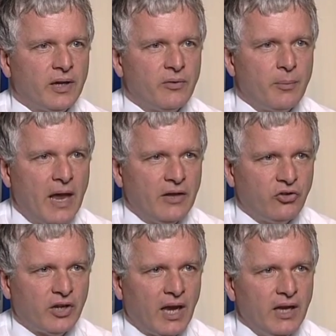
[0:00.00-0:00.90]
give them
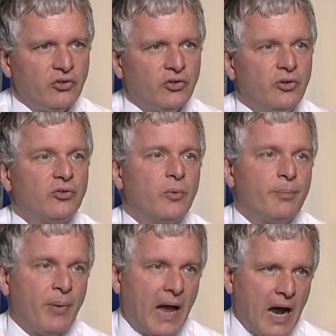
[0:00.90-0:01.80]
education to
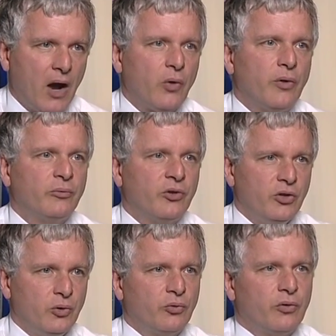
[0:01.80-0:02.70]
empower them to
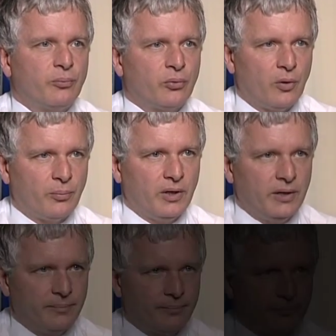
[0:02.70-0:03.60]
use them properly.